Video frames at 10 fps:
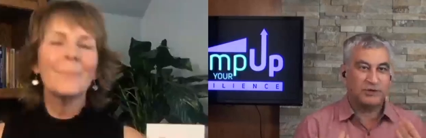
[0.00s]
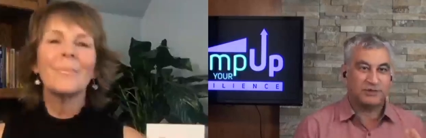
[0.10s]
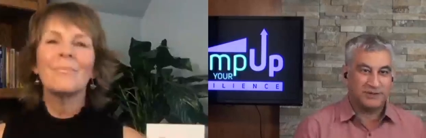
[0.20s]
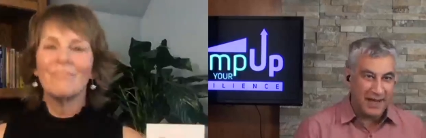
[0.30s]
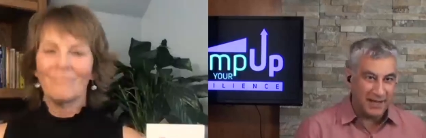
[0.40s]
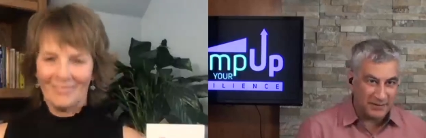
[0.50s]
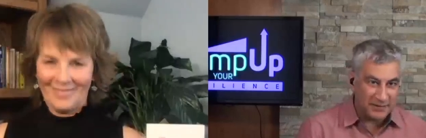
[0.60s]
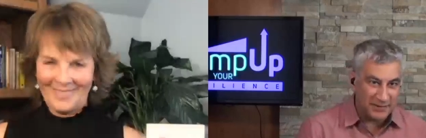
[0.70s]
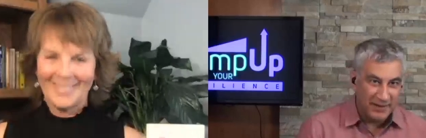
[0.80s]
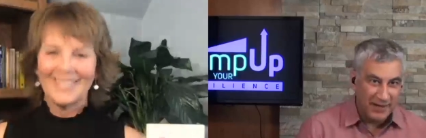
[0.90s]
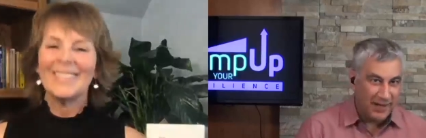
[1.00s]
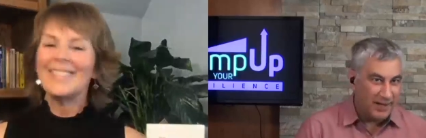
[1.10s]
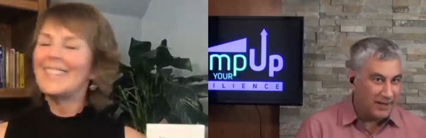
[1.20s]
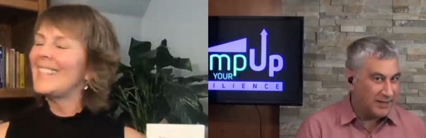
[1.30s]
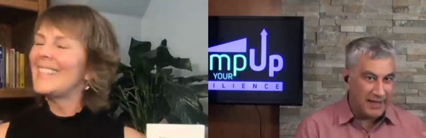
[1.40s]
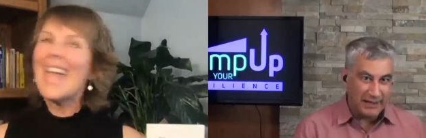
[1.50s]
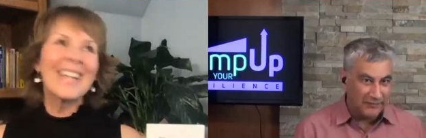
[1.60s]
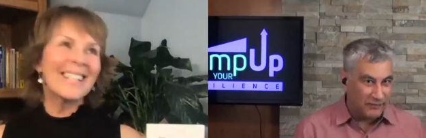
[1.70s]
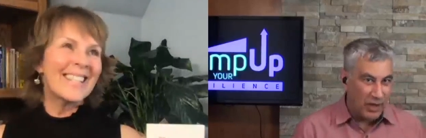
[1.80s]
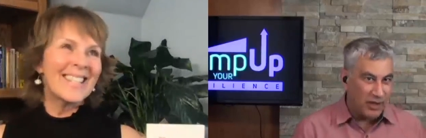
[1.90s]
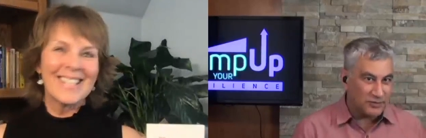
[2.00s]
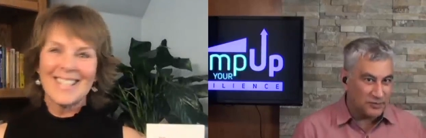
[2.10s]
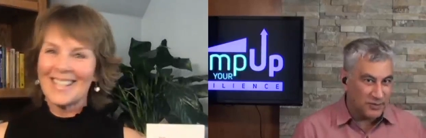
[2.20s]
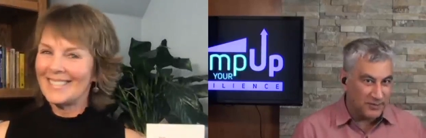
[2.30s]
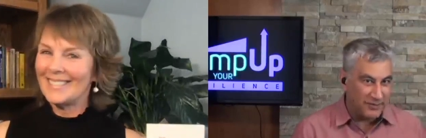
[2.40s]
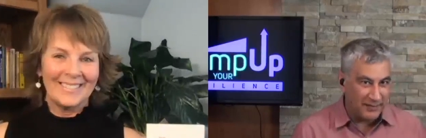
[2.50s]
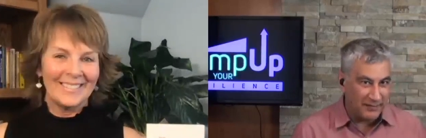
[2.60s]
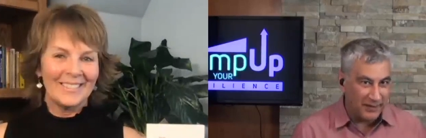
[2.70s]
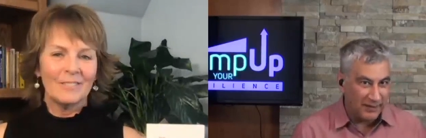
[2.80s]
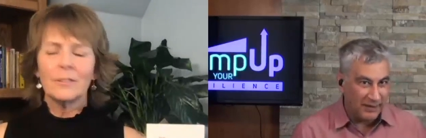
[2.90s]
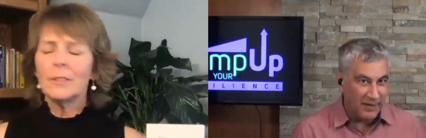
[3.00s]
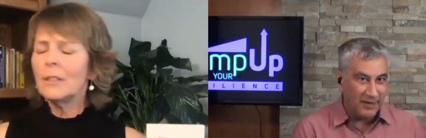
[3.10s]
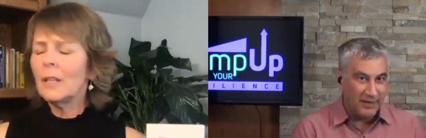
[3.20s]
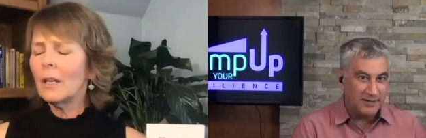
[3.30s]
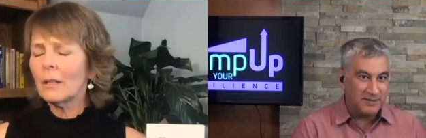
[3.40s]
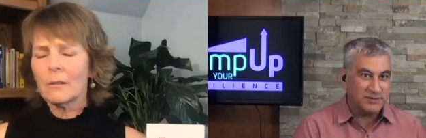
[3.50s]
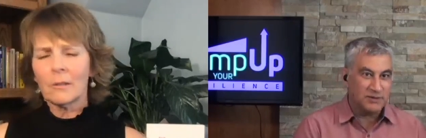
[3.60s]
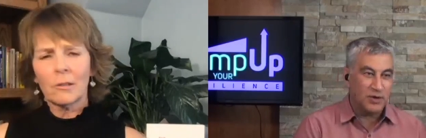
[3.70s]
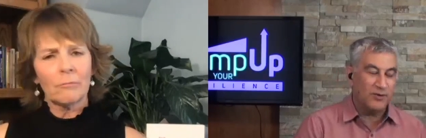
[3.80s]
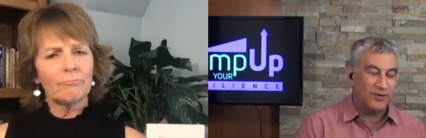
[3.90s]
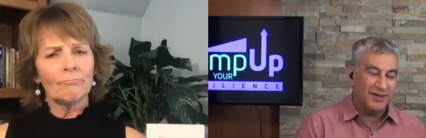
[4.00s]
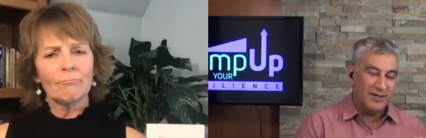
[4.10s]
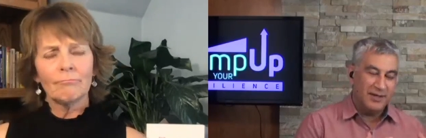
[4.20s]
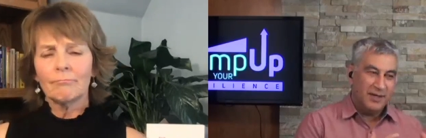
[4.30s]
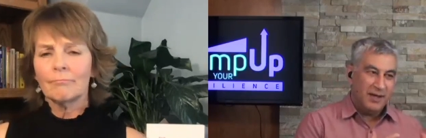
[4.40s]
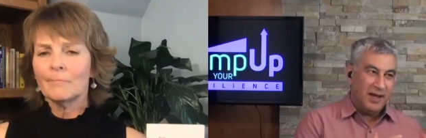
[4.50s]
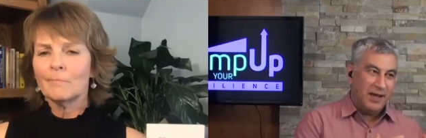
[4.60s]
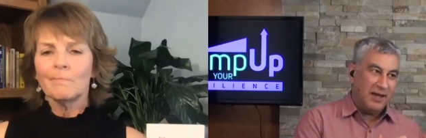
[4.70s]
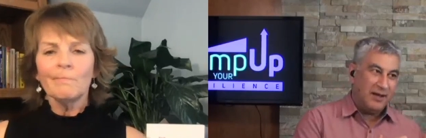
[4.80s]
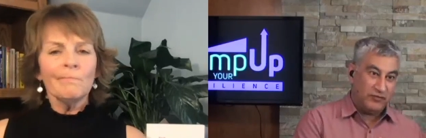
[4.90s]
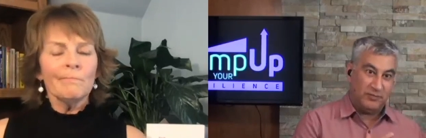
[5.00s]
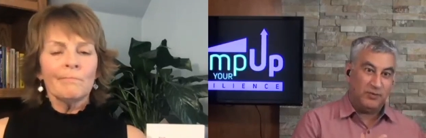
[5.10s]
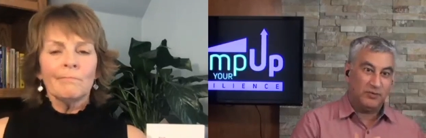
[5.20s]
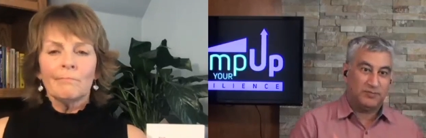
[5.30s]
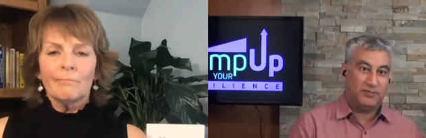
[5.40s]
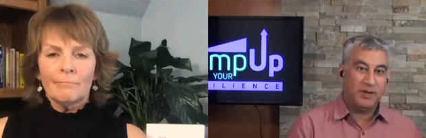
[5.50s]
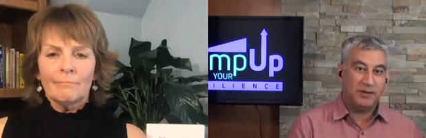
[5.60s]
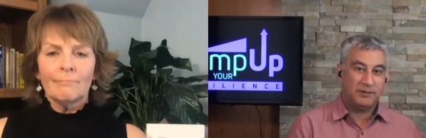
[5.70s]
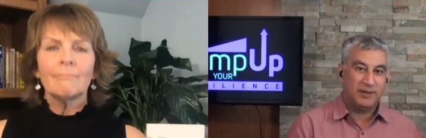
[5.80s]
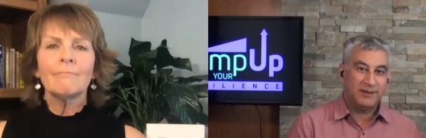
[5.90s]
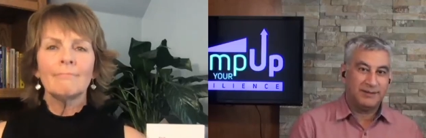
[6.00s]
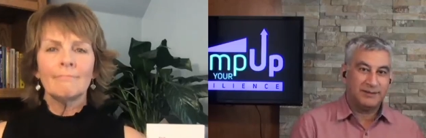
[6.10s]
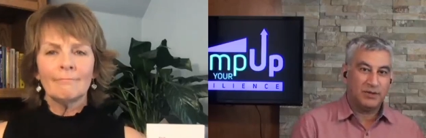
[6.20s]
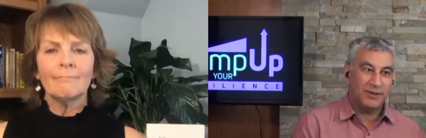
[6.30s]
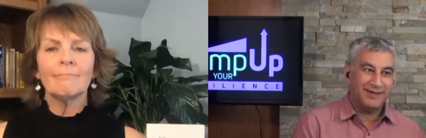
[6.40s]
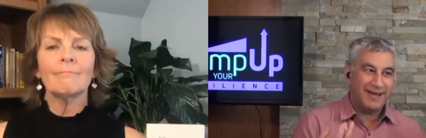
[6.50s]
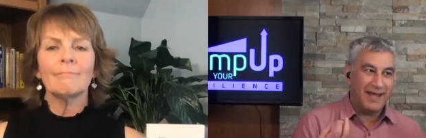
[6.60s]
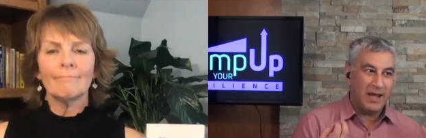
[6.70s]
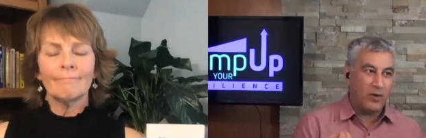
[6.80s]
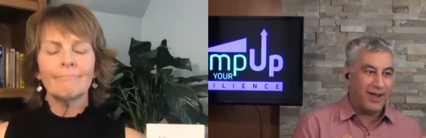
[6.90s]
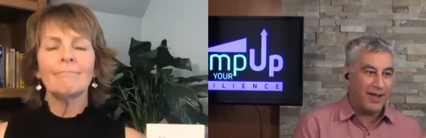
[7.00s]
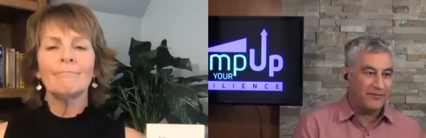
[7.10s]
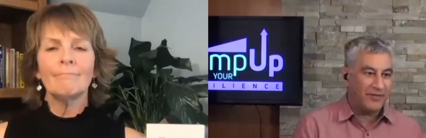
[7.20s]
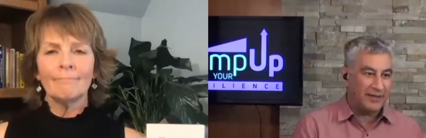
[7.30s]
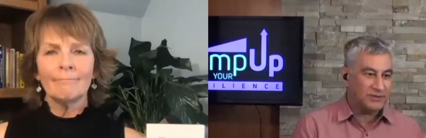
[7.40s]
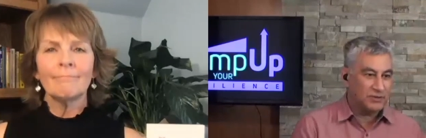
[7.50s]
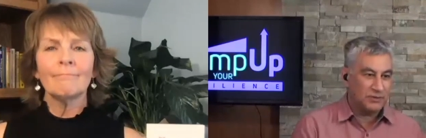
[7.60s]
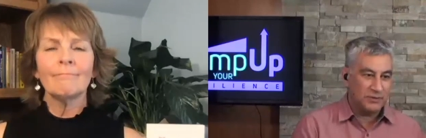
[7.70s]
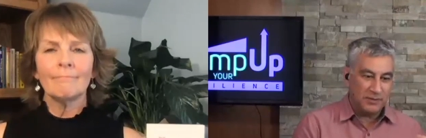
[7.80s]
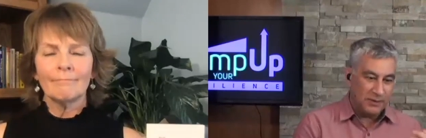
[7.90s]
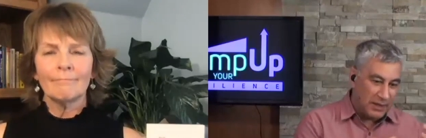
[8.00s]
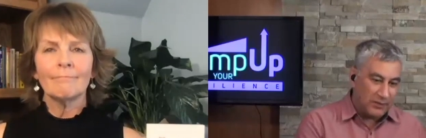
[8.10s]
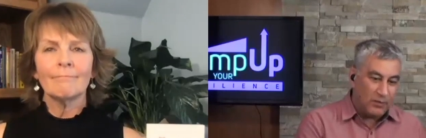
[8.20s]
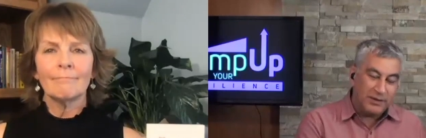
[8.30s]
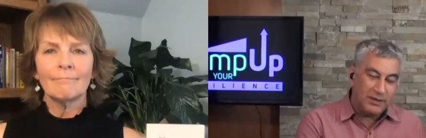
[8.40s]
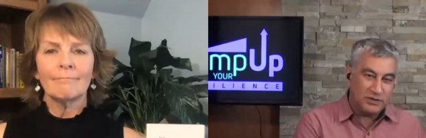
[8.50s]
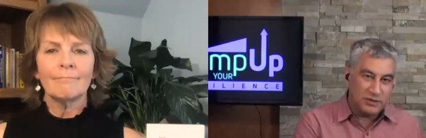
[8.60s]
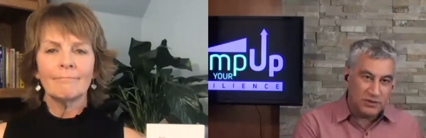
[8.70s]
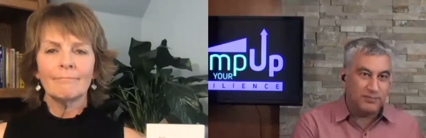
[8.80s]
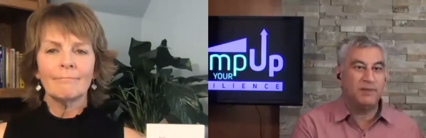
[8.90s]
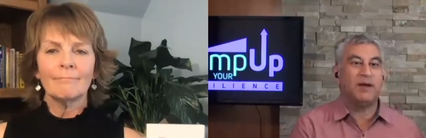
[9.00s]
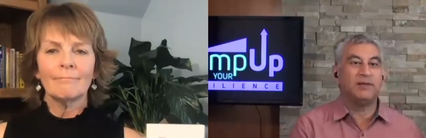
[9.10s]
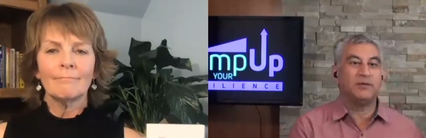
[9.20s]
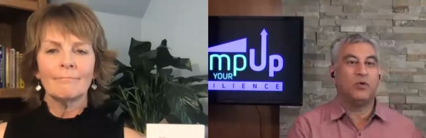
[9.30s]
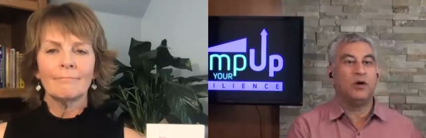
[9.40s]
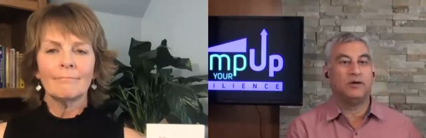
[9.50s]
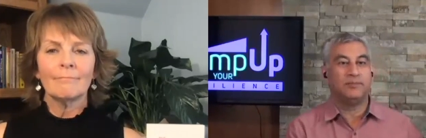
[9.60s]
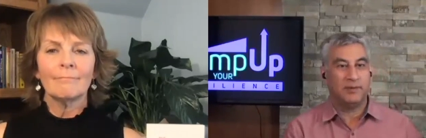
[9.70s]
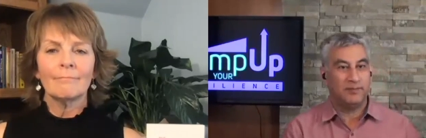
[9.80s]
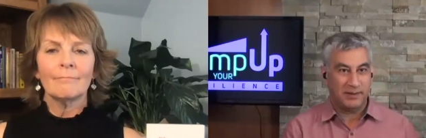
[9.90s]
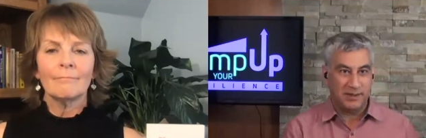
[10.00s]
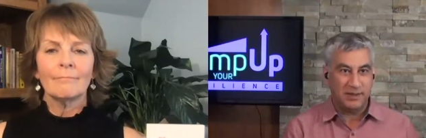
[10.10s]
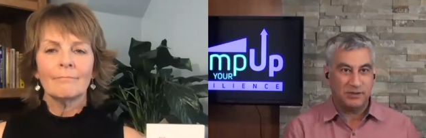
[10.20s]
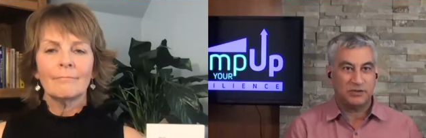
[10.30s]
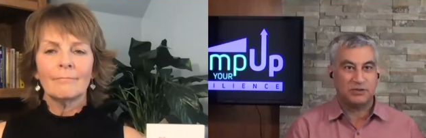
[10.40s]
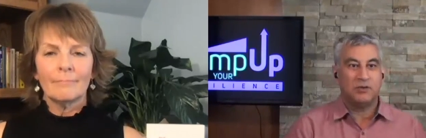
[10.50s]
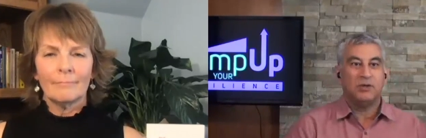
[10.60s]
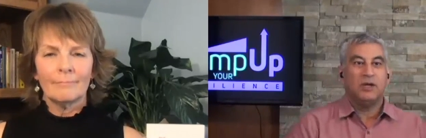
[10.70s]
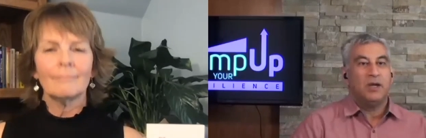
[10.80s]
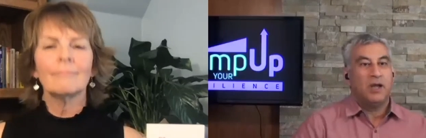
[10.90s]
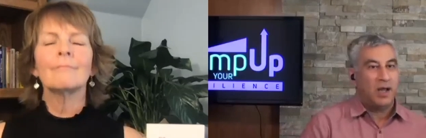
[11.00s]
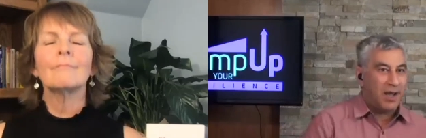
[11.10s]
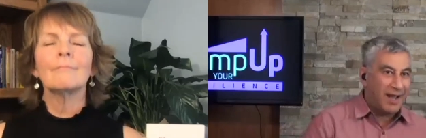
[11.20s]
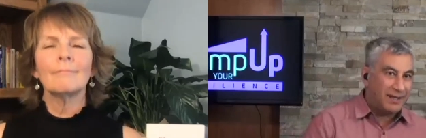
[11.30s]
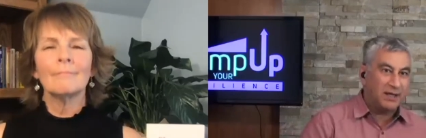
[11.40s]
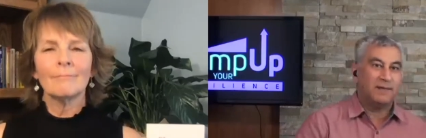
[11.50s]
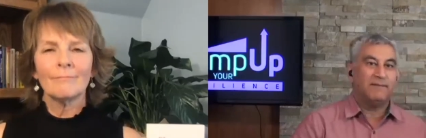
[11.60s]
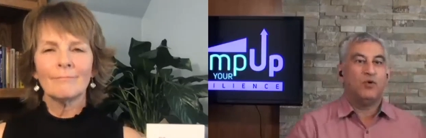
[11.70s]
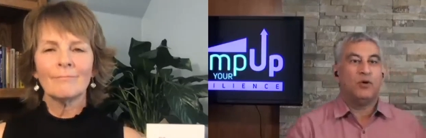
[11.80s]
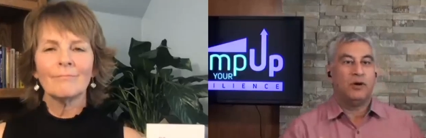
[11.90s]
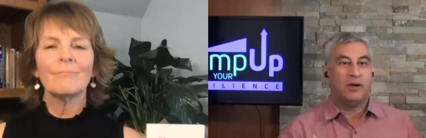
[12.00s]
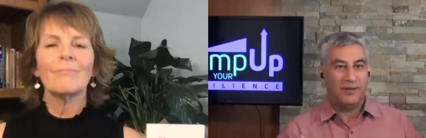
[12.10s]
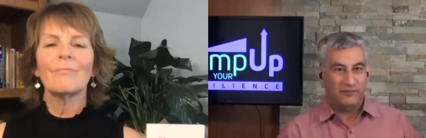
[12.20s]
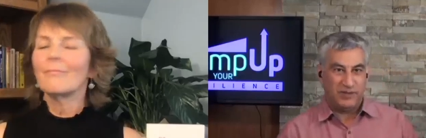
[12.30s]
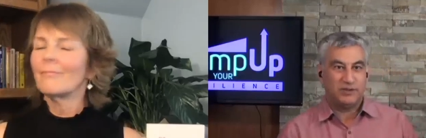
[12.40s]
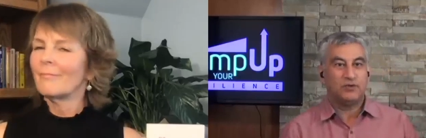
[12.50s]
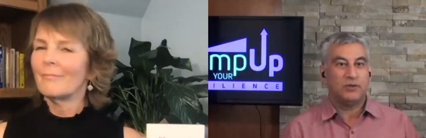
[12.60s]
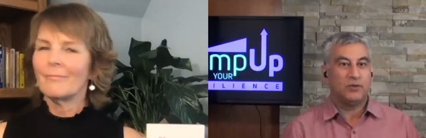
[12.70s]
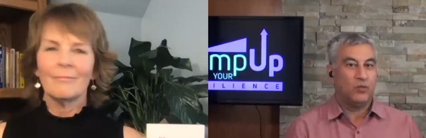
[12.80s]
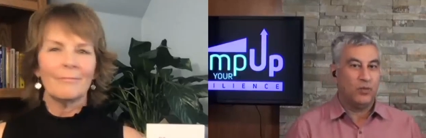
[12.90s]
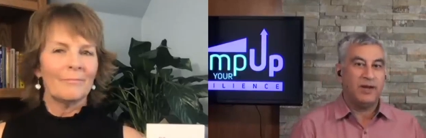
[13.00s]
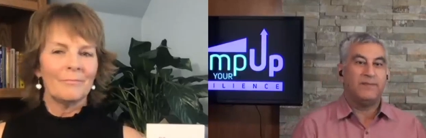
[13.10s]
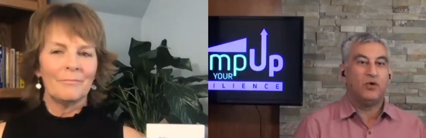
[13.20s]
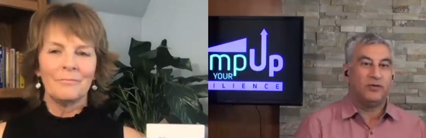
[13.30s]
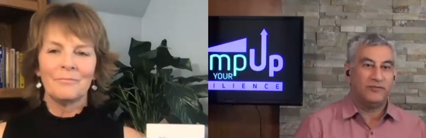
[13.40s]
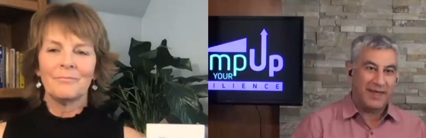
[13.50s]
Speaker 1: is dance, and mm-hmm. that I've lost with the pandemic. Uh, yeah. So uh, for the most part, right? So now I've had to, another one is to be by the water, but by nature. So hiking more, I've been doing way more of